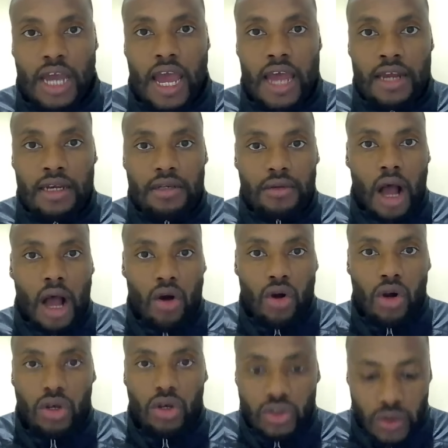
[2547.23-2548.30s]
And I'll
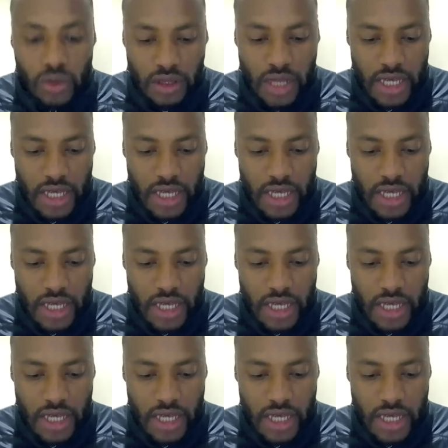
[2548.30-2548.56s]
close with